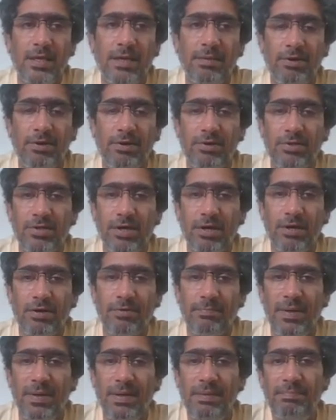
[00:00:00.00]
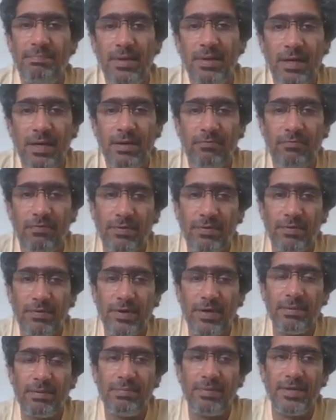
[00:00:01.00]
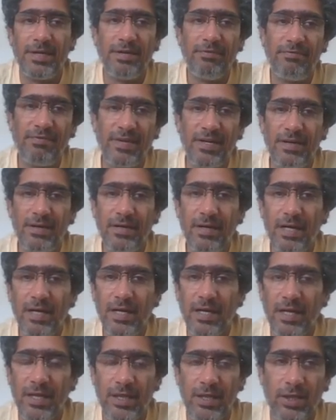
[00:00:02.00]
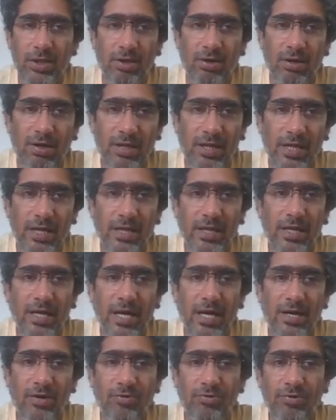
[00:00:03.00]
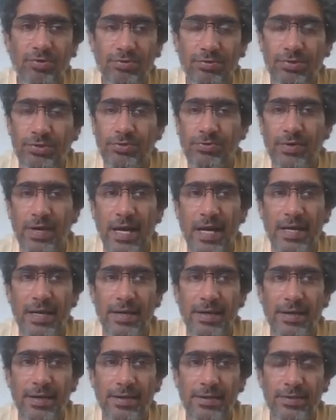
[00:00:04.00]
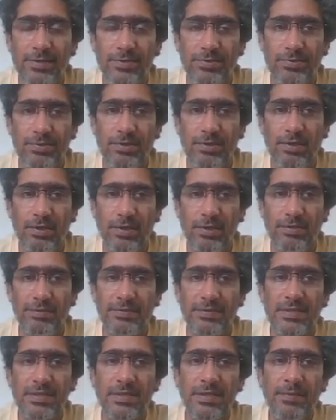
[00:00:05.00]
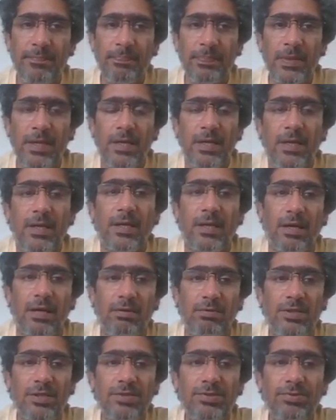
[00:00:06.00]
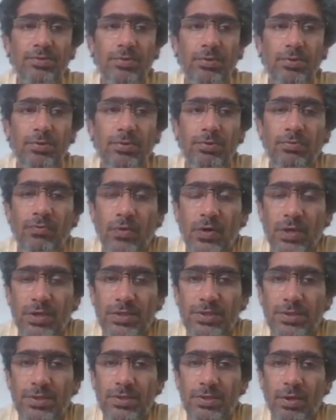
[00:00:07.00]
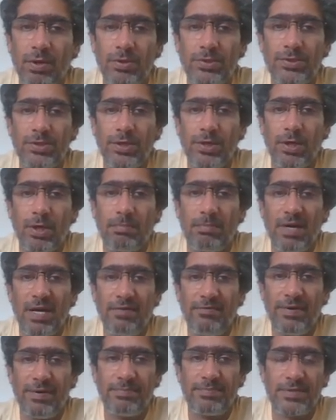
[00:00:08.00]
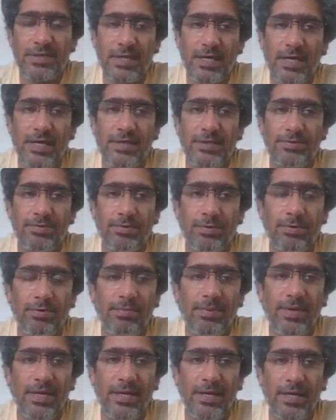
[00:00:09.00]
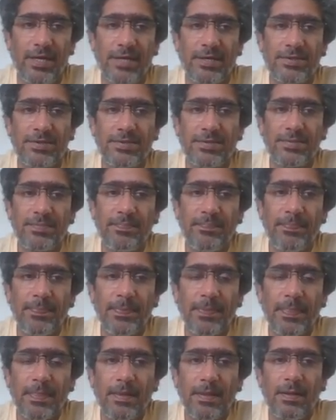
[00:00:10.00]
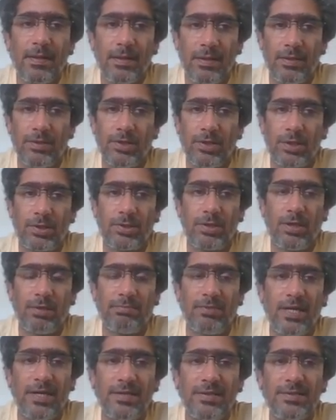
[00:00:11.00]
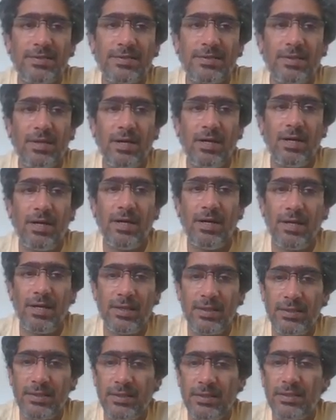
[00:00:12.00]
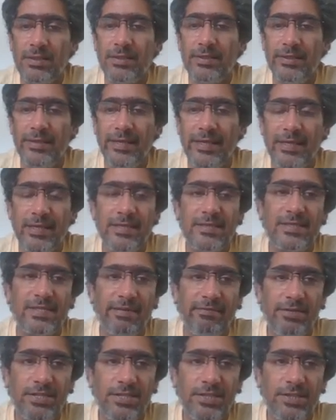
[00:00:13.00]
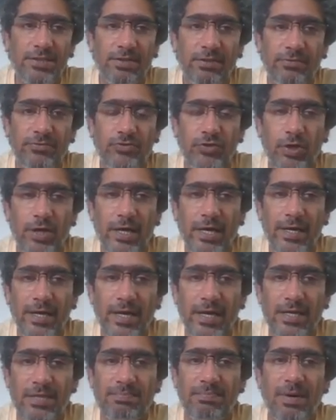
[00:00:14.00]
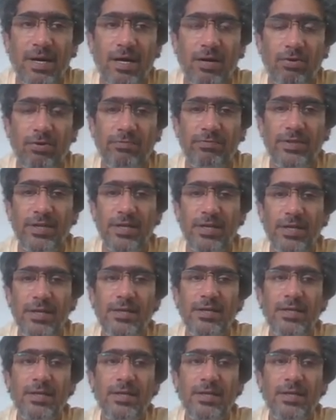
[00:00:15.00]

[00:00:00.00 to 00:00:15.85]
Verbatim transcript: because a lot of people found it a bit difficult and they thought that they had to use trial and error to solve this. Now this Sudoku was posted on my website, sudokumaniacs.com that is, on the 17th of July as part of the